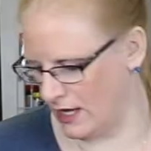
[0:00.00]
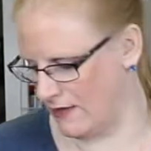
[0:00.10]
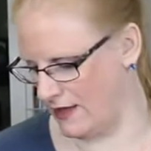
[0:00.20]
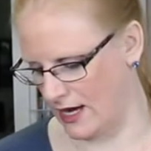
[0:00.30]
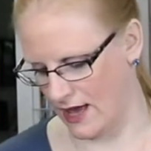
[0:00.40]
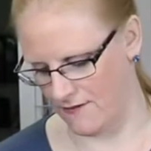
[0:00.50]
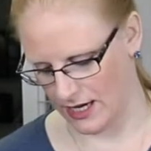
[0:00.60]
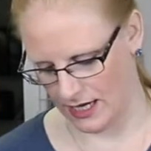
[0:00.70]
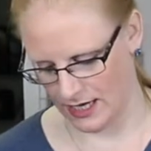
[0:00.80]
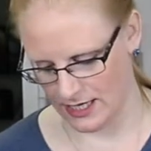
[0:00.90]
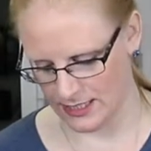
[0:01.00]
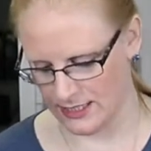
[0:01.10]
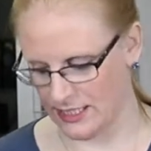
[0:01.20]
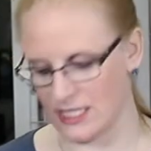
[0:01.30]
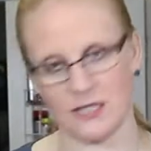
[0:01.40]
Then I have a
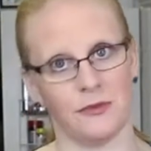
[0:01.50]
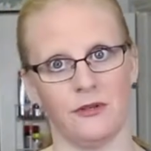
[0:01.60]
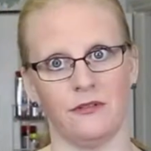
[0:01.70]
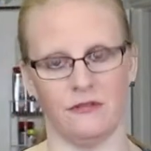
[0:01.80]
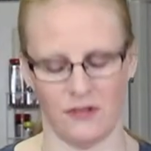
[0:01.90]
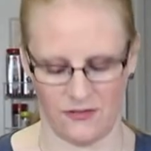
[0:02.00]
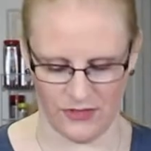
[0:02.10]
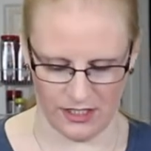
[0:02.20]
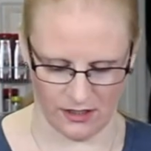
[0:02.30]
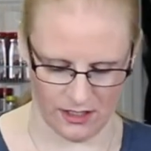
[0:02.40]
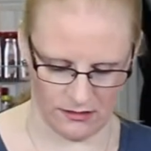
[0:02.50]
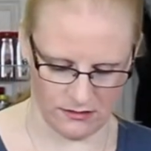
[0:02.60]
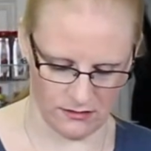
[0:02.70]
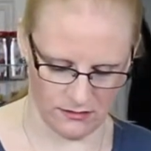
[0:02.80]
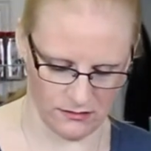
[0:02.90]
teaspoon of vanilla.
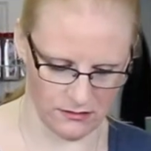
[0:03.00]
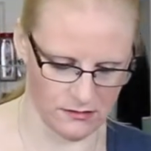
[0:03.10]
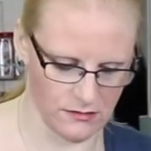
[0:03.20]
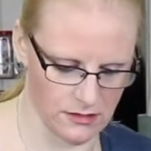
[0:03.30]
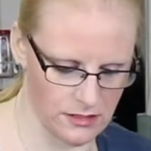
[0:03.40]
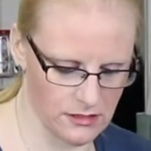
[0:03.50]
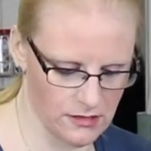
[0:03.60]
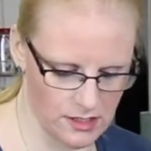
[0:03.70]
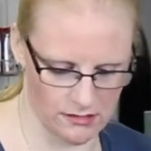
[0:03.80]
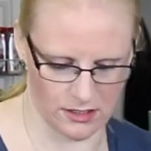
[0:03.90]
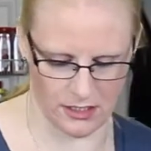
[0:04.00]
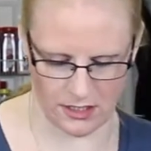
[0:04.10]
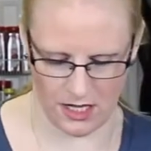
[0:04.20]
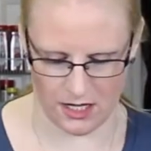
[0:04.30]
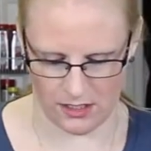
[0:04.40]

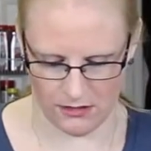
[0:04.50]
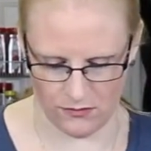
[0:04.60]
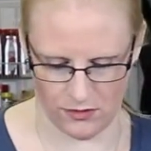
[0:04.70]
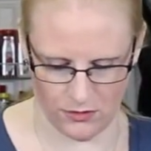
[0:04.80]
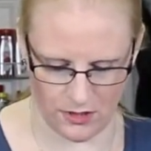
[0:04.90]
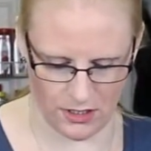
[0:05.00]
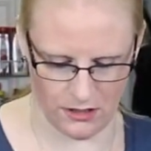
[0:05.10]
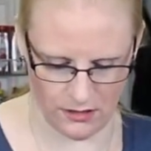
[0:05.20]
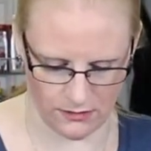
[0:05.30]
Add in real quick.